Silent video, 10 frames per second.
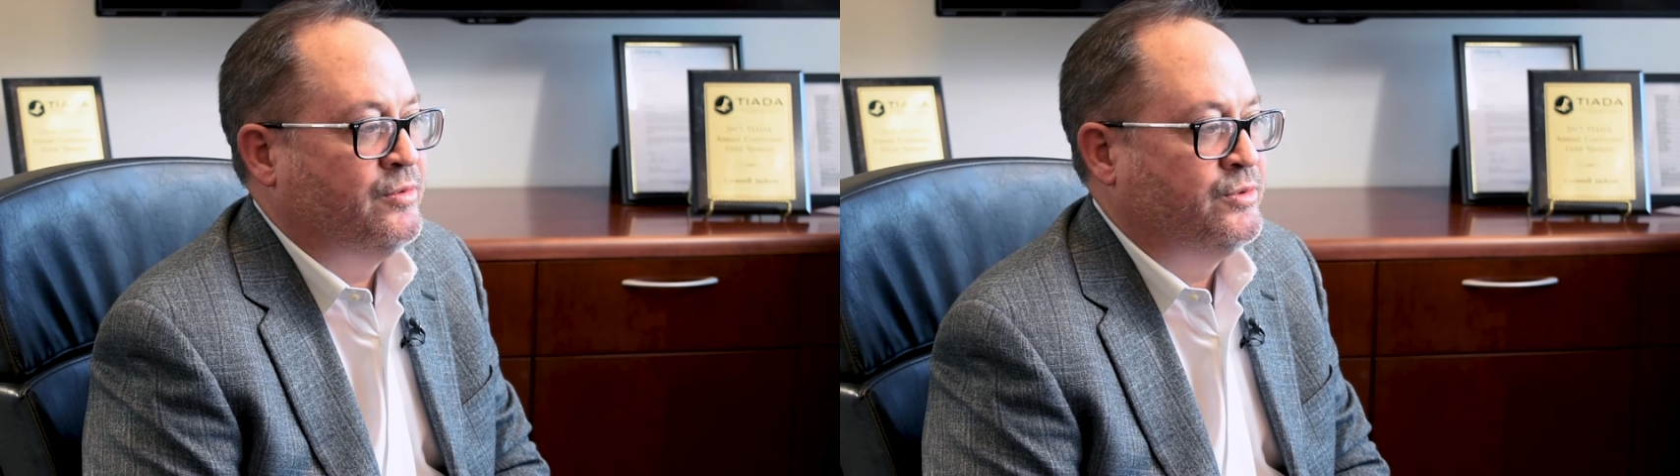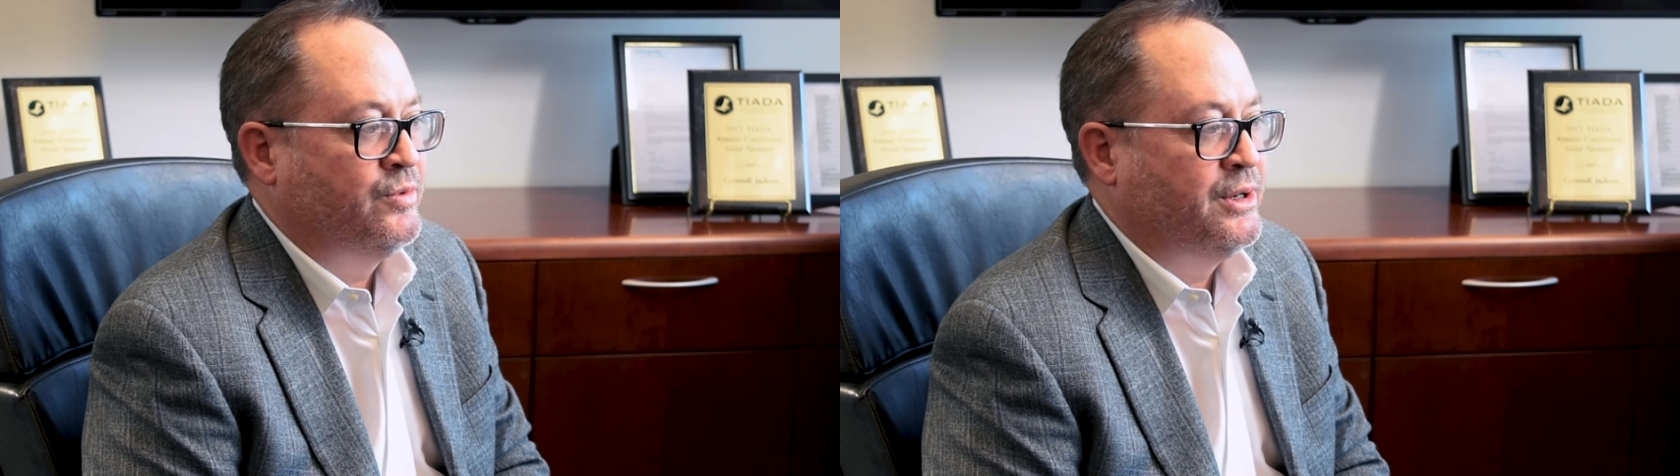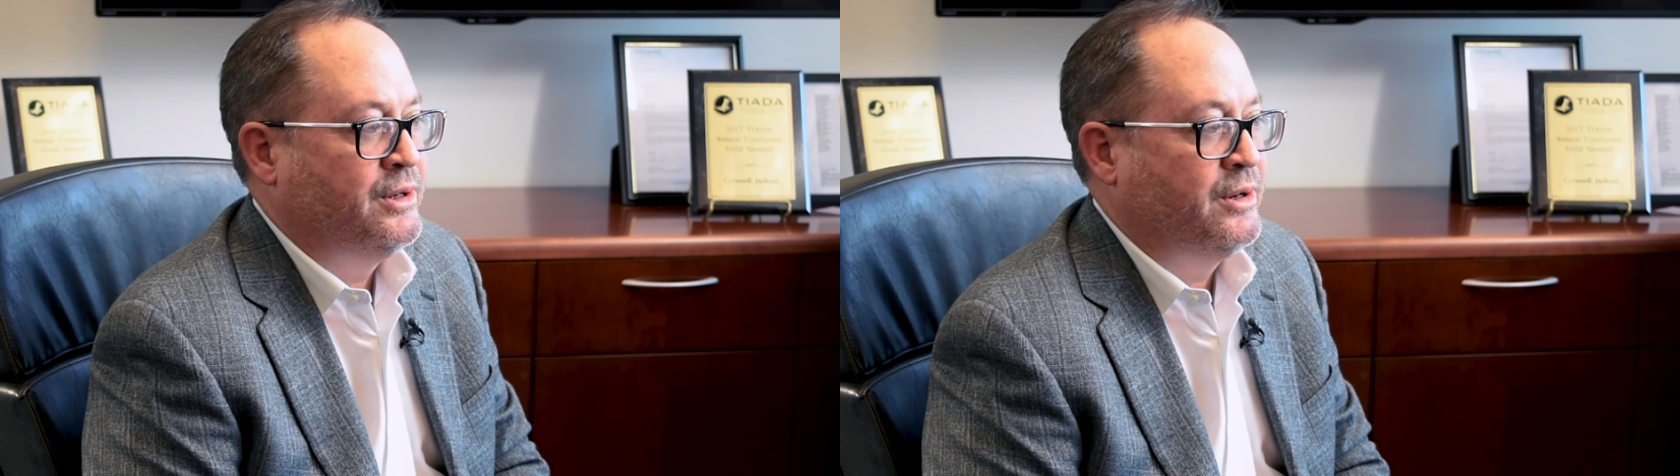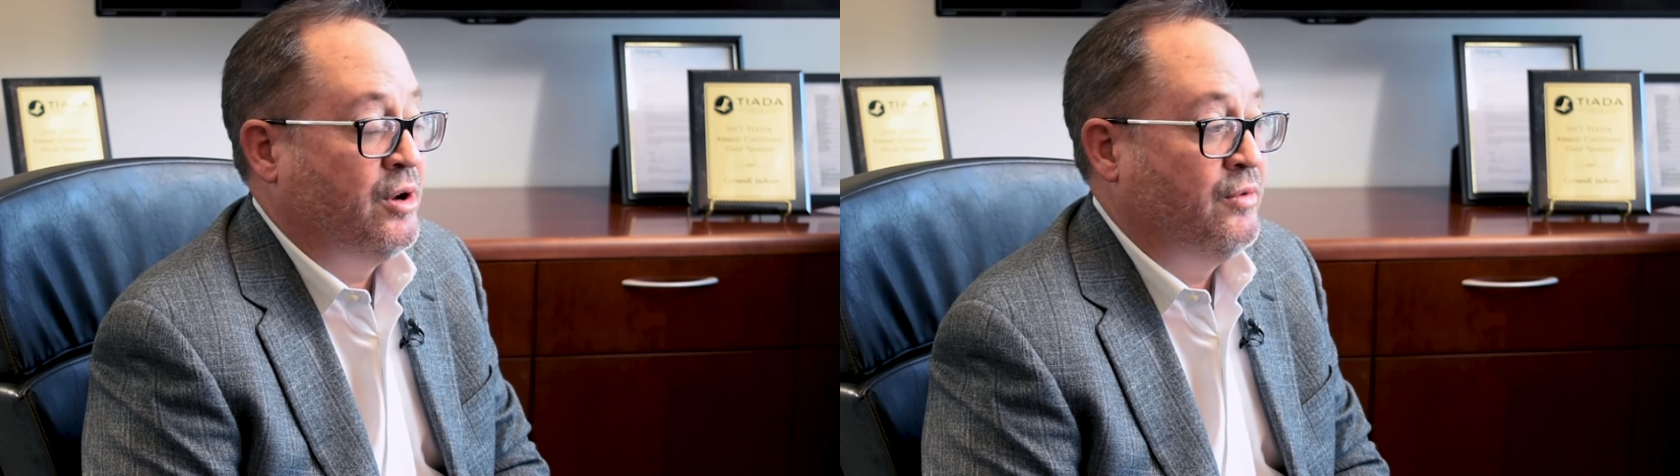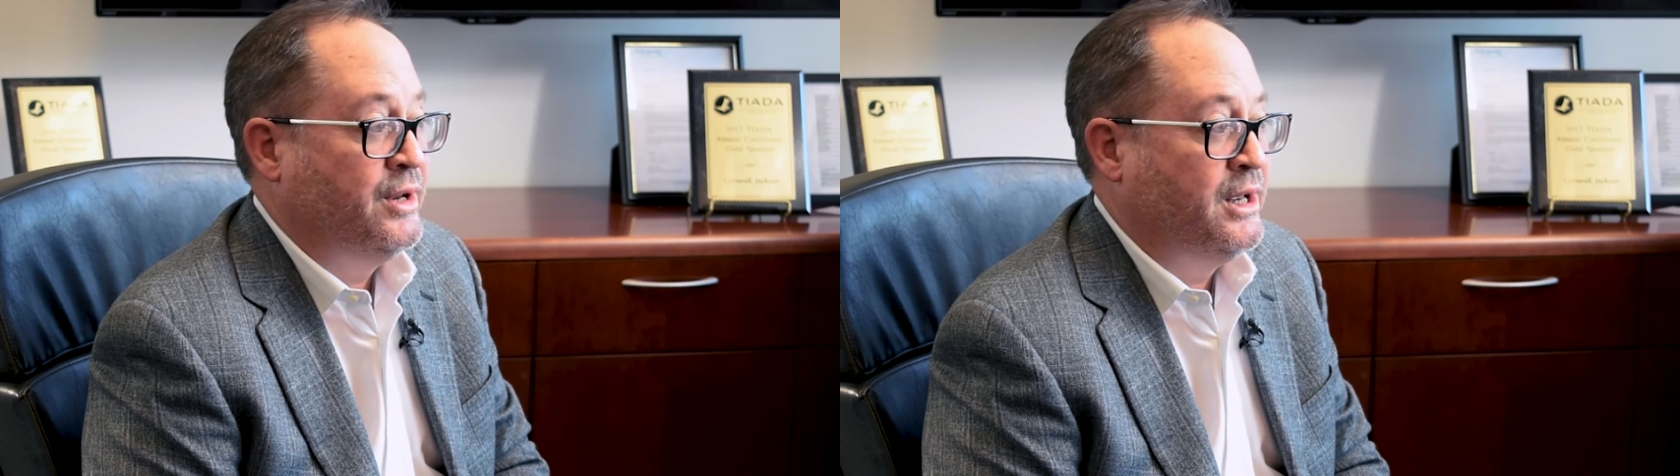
was when COVID